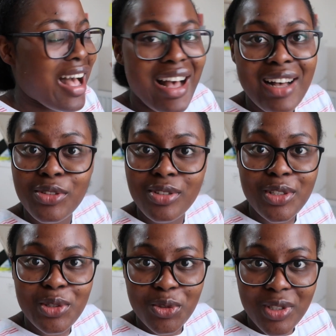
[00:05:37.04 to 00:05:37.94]
I haven't
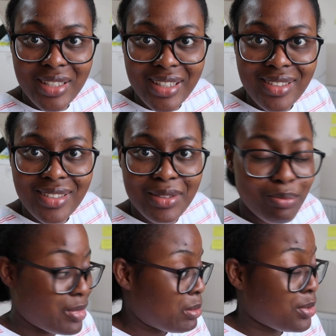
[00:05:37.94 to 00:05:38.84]
snoozed yet,
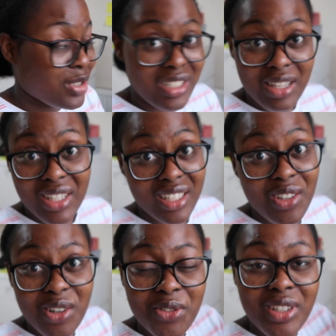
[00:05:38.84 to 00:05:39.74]
maybe because I've had
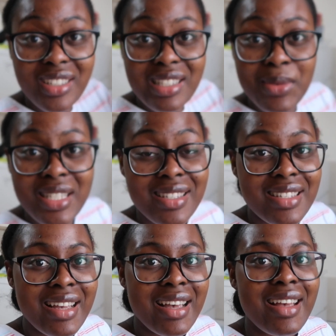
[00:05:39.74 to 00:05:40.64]
coffee, to be
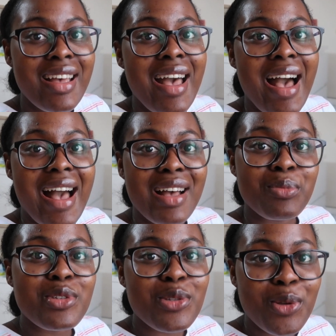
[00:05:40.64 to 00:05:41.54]
sincere. I
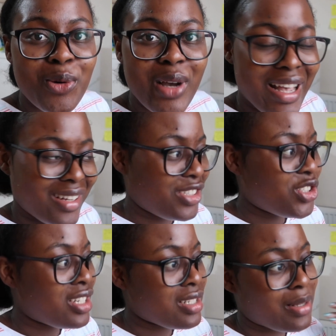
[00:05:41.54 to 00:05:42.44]
am so
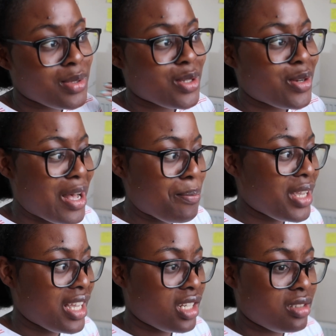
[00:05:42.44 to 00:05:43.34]
energized, I'm so
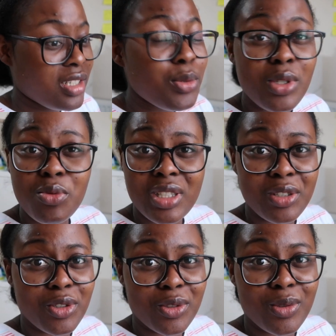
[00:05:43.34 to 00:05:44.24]
happy, and it was really
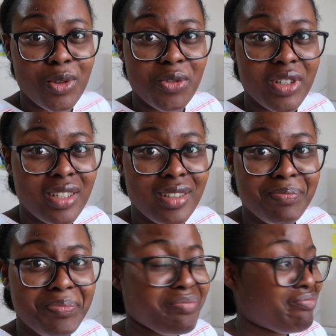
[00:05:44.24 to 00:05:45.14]
good so far.
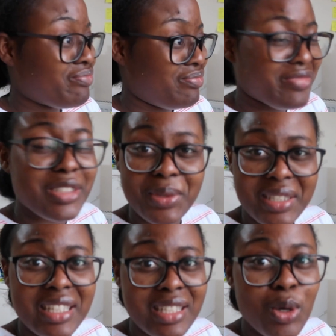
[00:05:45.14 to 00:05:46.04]

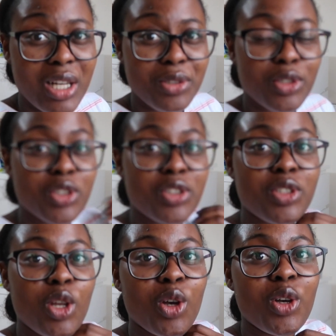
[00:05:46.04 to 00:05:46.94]
Jim's is quite good.
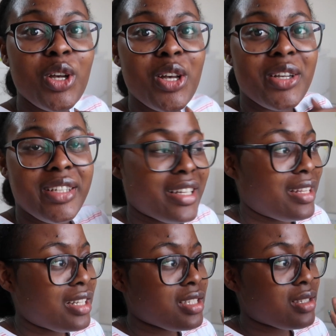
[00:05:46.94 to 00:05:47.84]
So yeah,
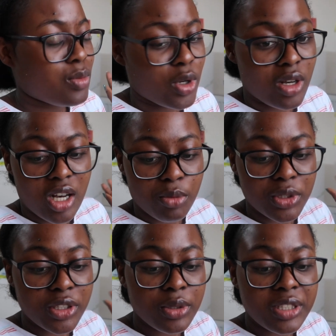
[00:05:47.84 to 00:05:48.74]
that's what I'll
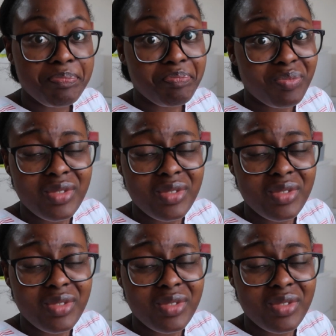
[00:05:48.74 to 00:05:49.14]
be doing.